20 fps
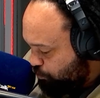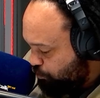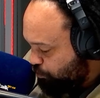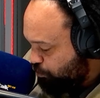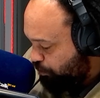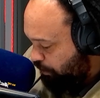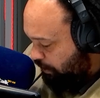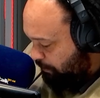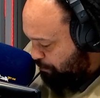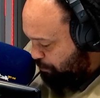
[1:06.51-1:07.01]

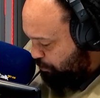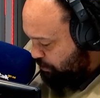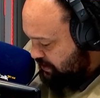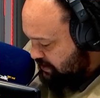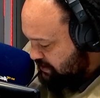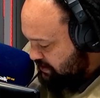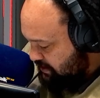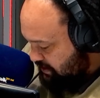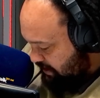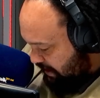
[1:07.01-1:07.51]

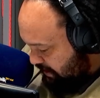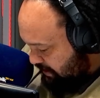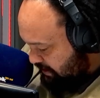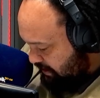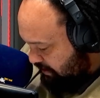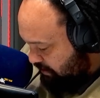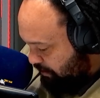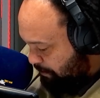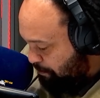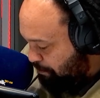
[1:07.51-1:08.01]
represent
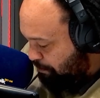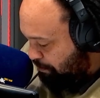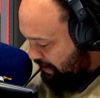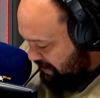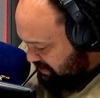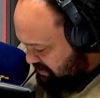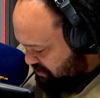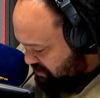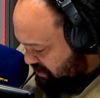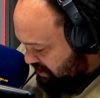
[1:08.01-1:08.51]
in the
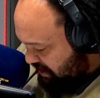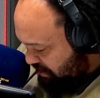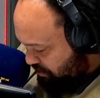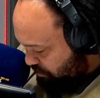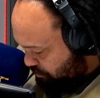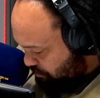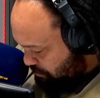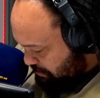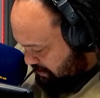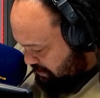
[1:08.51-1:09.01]
best
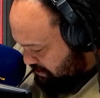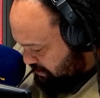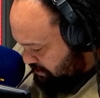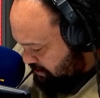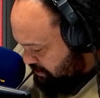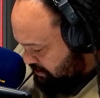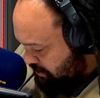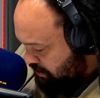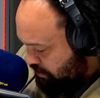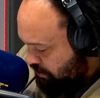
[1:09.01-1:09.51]

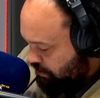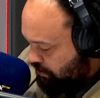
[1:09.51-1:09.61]
interests